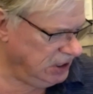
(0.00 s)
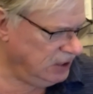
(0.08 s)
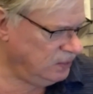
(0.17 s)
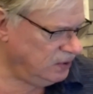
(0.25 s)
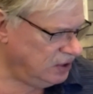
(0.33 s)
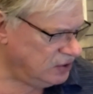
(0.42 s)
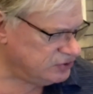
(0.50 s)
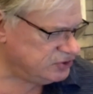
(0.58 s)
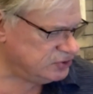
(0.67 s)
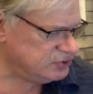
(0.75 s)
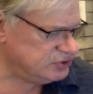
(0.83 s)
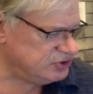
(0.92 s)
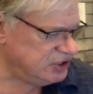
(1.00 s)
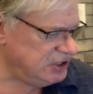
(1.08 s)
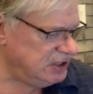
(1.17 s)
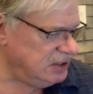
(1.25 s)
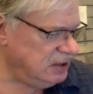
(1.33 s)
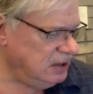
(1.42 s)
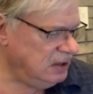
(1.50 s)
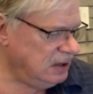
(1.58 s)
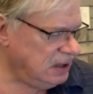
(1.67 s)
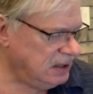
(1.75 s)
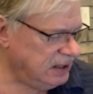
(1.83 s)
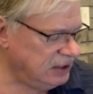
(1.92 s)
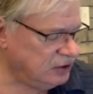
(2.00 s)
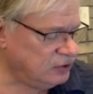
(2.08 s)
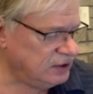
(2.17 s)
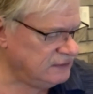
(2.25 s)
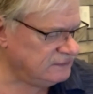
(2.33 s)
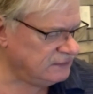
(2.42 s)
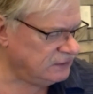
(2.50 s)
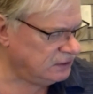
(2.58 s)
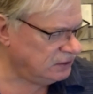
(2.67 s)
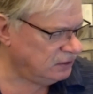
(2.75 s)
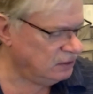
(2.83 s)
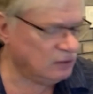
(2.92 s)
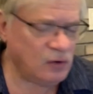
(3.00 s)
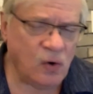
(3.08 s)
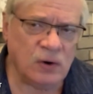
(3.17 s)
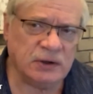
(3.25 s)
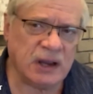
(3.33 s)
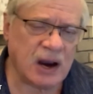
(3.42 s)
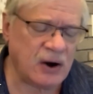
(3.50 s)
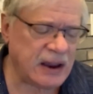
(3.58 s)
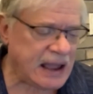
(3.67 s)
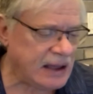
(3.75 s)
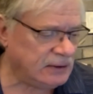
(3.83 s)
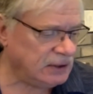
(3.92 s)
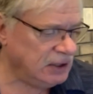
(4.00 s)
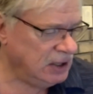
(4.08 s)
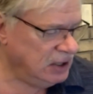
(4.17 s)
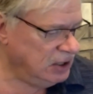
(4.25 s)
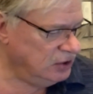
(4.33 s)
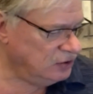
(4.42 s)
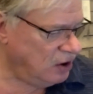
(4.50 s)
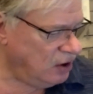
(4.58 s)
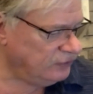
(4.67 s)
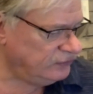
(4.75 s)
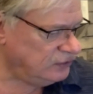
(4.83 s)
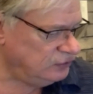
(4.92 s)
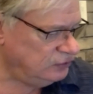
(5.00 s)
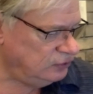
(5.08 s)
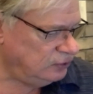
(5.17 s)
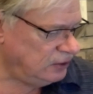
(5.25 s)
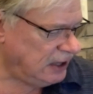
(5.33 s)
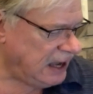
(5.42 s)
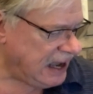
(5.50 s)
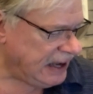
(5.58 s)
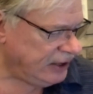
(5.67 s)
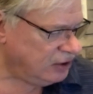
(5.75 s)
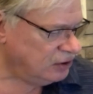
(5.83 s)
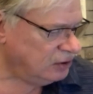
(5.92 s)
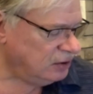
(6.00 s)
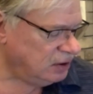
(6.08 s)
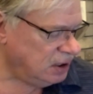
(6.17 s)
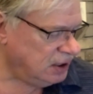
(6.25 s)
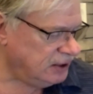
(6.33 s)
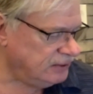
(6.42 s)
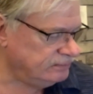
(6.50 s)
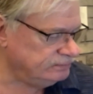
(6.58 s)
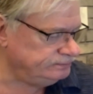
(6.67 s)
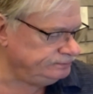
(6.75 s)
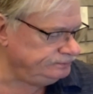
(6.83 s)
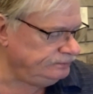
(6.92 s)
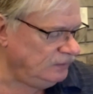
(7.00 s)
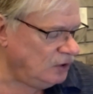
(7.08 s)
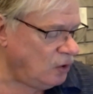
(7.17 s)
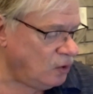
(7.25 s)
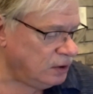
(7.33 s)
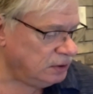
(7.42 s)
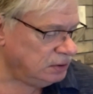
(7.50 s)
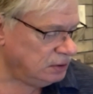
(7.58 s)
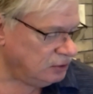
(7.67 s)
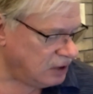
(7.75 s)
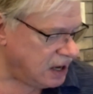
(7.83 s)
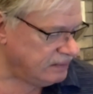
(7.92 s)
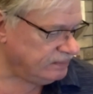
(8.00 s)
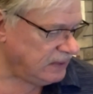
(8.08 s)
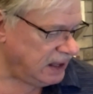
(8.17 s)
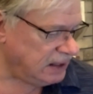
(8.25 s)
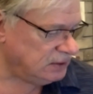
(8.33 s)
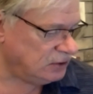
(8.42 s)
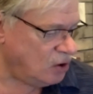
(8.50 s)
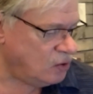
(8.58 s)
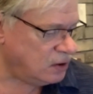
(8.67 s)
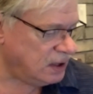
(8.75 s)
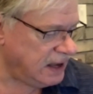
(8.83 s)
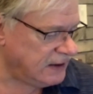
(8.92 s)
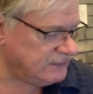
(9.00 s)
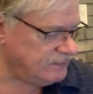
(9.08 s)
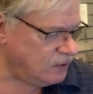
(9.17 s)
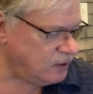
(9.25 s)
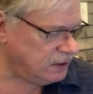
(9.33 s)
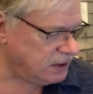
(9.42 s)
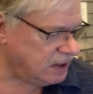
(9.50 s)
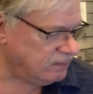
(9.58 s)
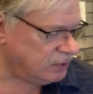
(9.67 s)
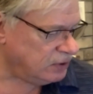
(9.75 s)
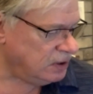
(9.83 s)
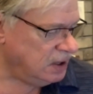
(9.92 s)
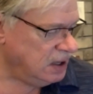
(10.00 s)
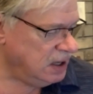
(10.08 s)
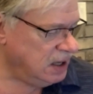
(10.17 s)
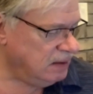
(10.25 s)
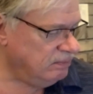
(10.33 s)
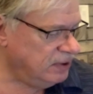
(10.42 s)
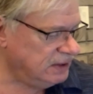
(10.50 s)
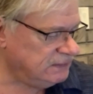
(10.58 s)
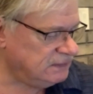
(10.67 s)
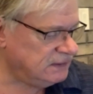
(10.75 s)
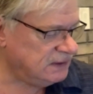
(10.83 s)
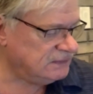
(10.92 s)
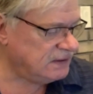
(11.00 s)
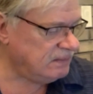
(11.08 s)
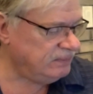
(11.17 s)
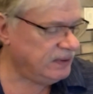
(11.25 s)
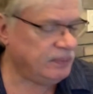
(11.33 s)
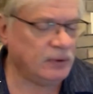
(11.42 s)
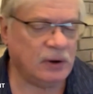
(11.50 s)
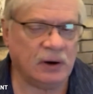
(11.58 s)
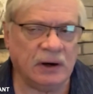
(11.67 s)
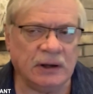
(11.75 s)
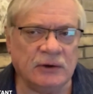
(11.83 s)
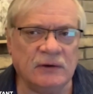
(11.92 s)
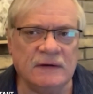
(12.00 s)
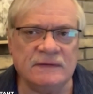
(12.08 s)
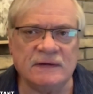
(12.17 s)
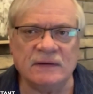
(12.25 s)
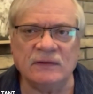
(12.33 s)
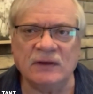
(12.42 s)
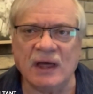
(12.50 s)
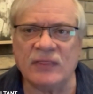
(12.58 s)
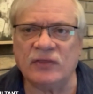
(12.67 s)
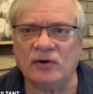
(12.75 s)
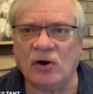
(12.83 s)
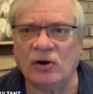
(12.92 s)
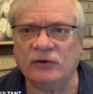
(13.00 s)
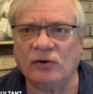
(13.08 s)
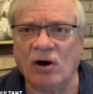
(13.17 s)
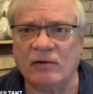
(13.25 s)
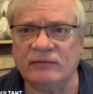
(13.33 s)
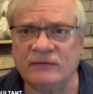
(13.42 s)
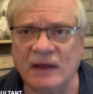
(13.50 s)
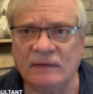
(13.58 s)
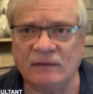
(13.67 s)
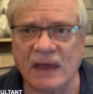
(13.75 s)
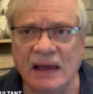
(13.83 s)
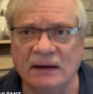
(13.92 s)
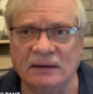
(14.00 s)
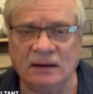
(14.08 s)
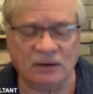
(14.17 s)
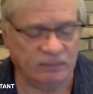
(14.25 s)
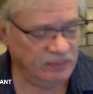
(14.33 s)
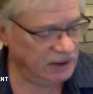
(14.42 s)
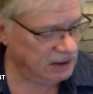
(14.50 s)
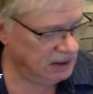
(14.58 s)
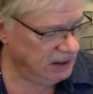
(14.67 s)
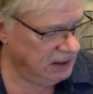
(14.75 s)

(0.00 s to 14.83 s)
We also see an increase in the corn carryout, also due to a higher corn crop and lower export number, but some people are increasing the ethanol to offset that a little bit.